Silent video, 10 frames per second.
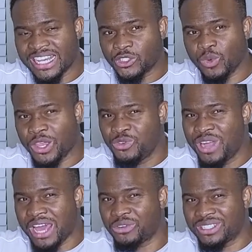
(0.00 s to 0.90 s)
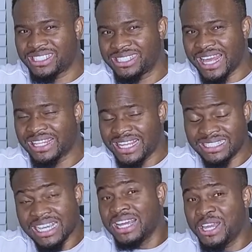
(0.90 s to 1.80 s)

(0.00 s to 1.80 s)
That's why you got to understand this.